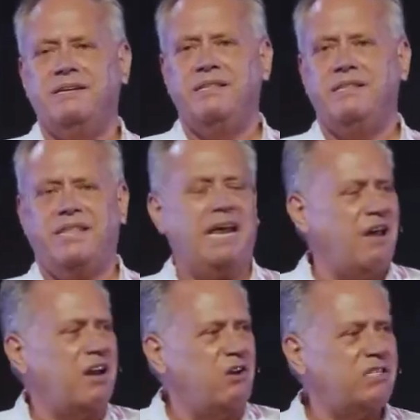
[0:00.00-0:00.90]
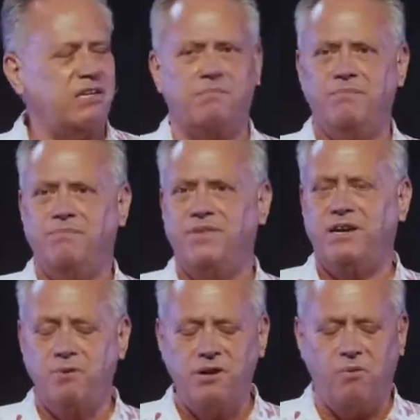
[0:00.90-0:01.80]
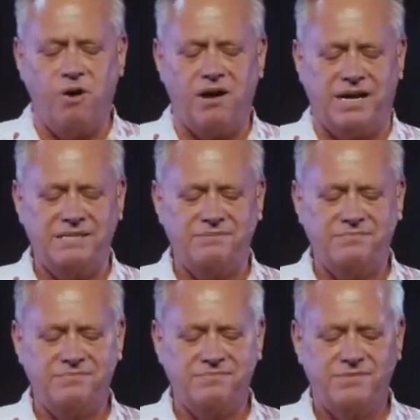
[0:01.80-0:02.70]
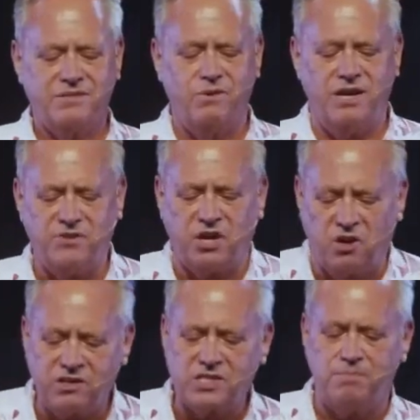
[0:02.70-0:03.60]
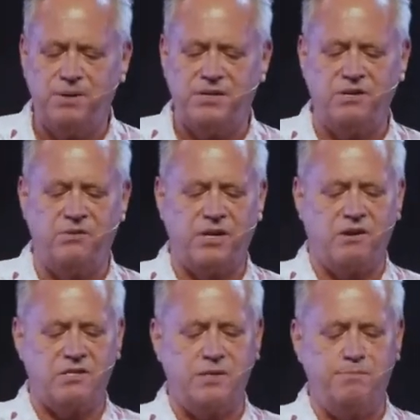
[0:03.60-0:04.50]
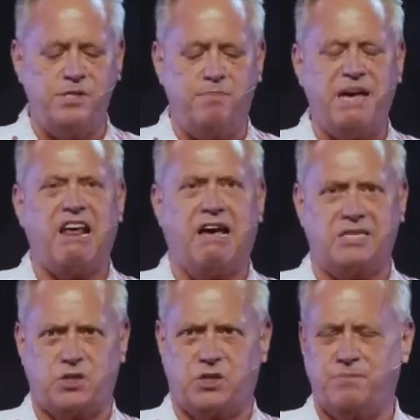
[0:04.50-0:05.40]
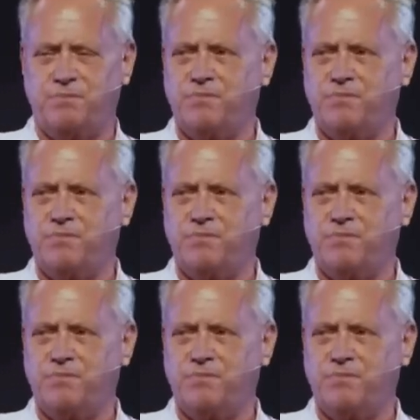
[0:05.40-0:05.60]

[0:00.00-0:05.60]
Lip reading: that they like gossip. And I wonder why. We love to gossip until the gossip is about us.